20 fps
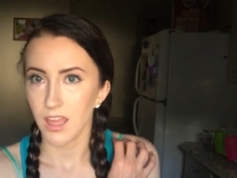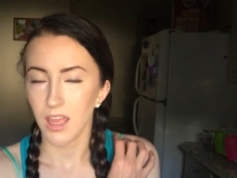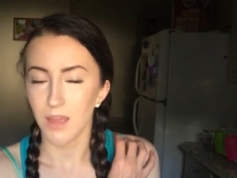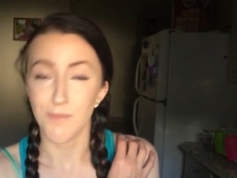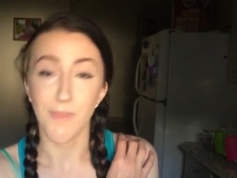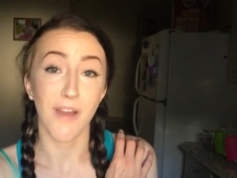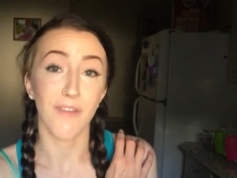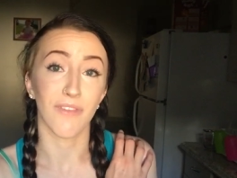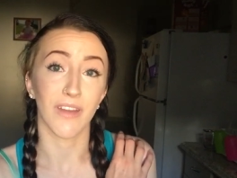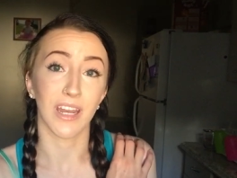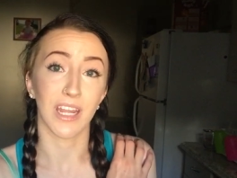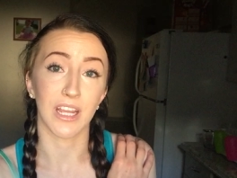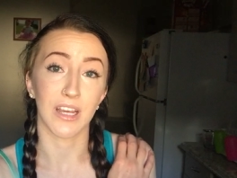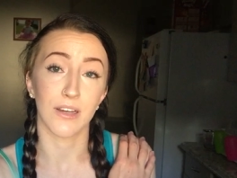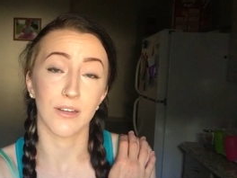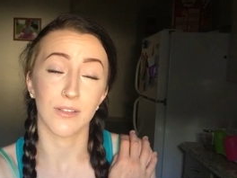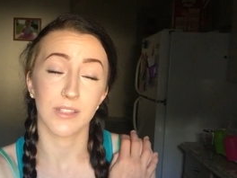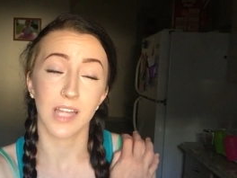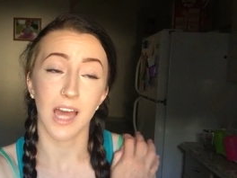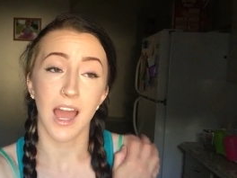in my
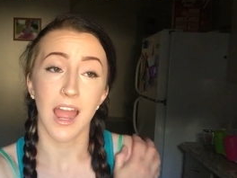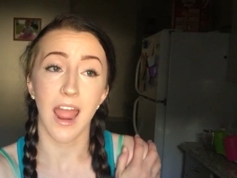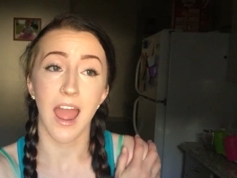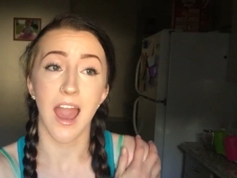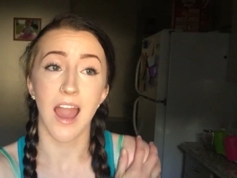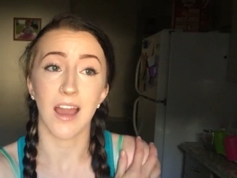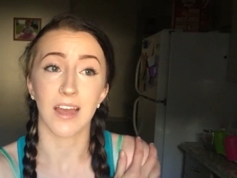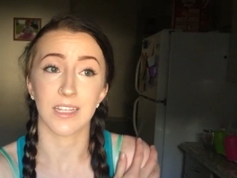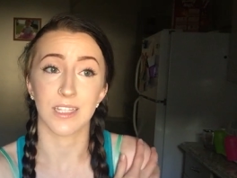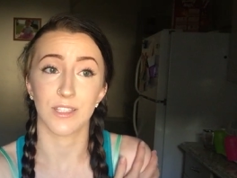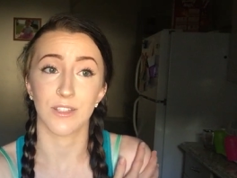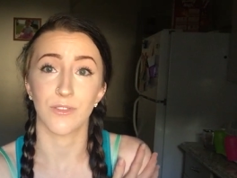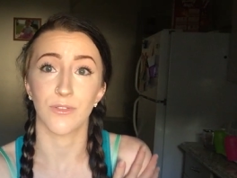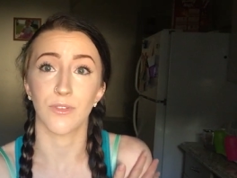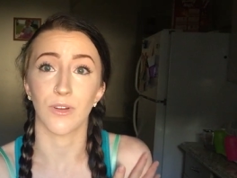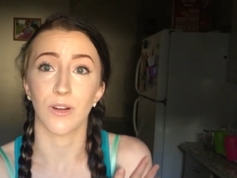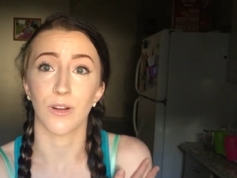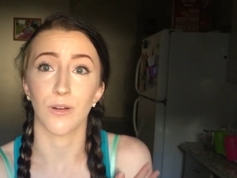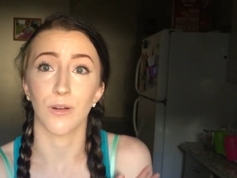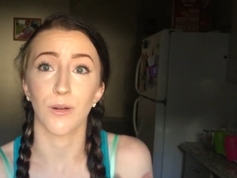videos I ask
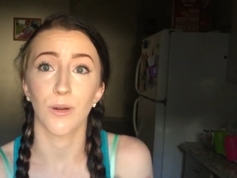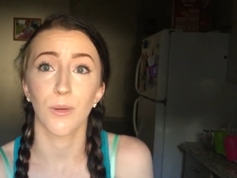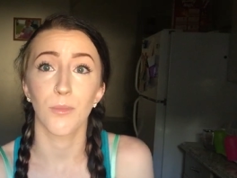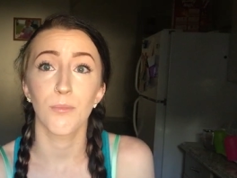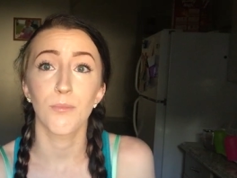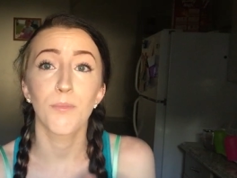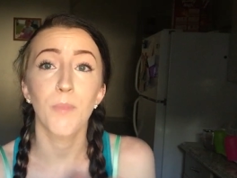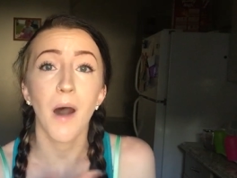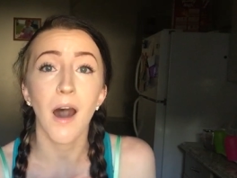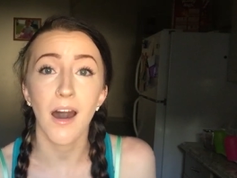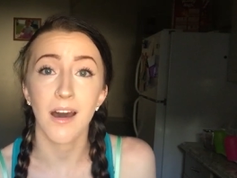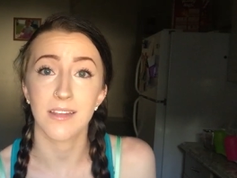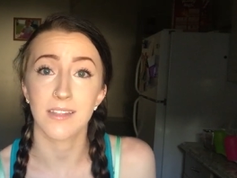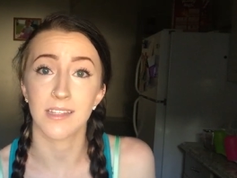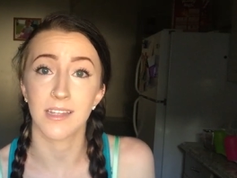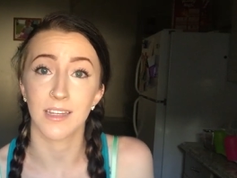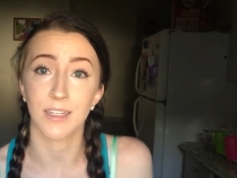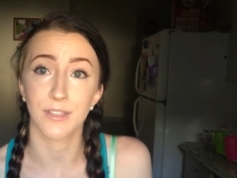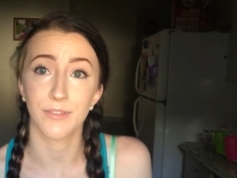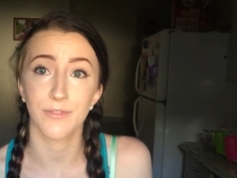for
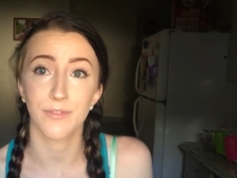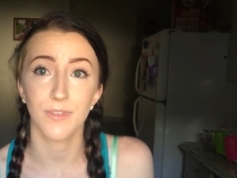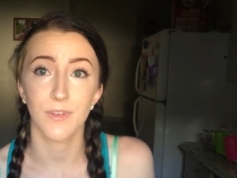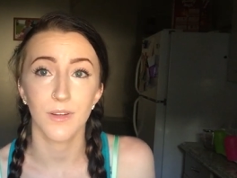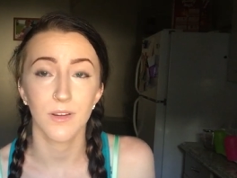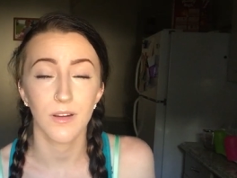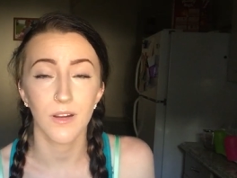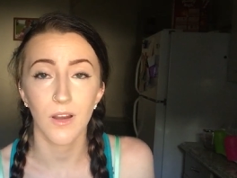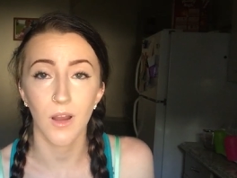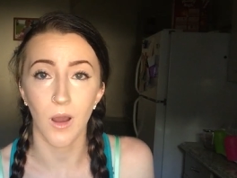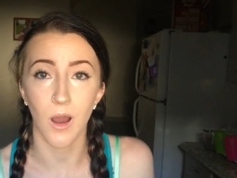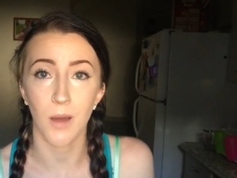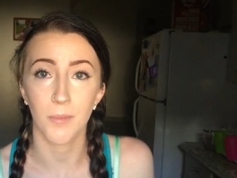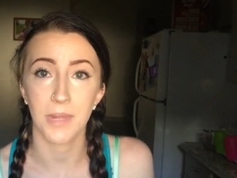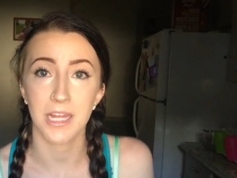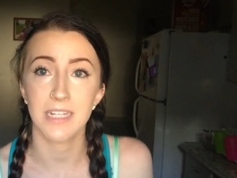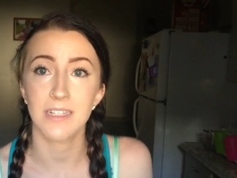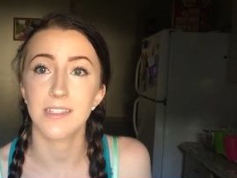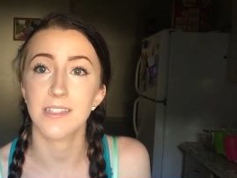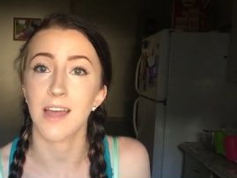positive
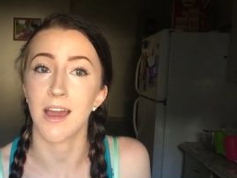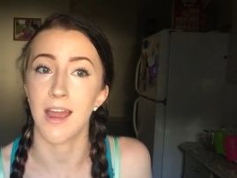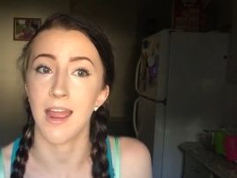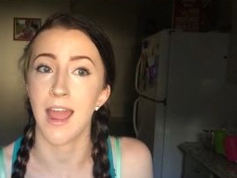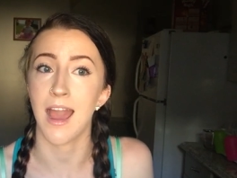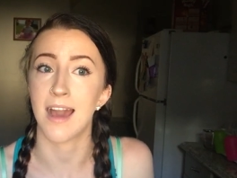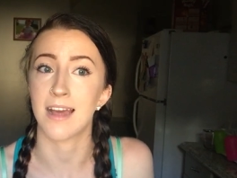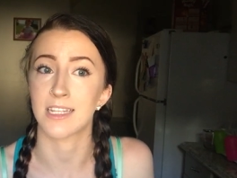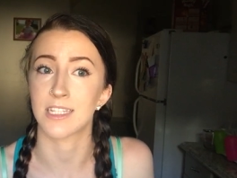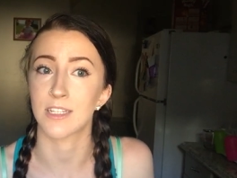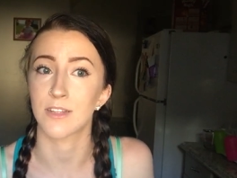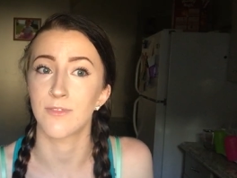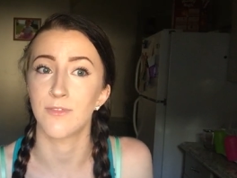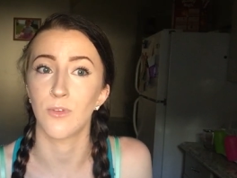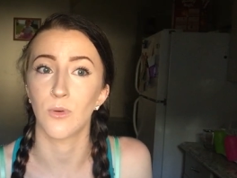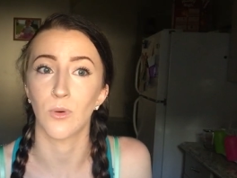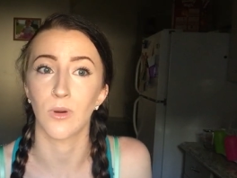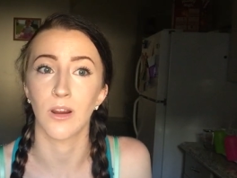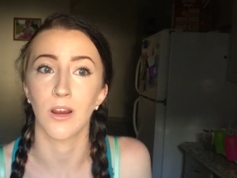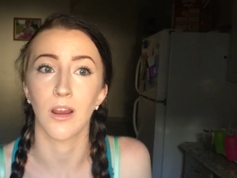comments. I ask
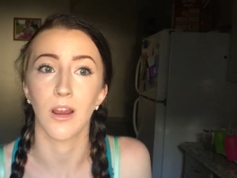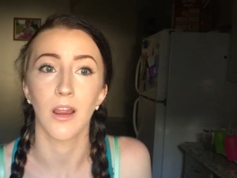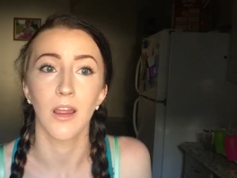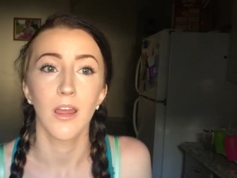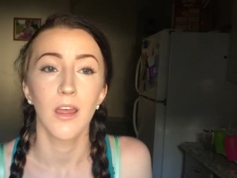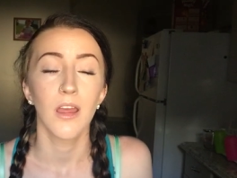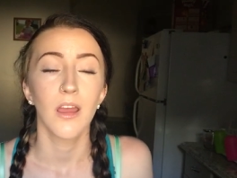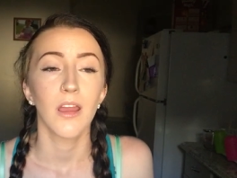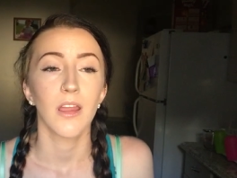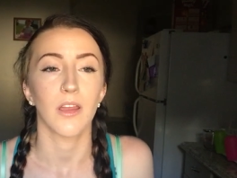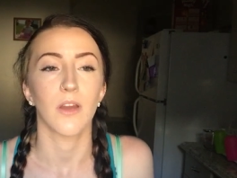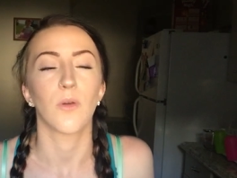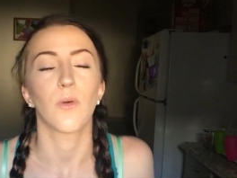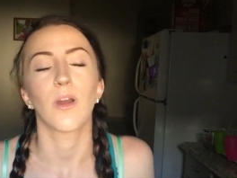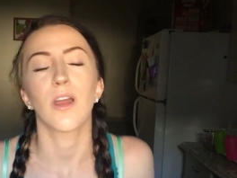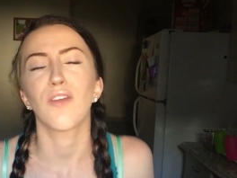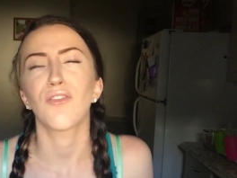for, you know,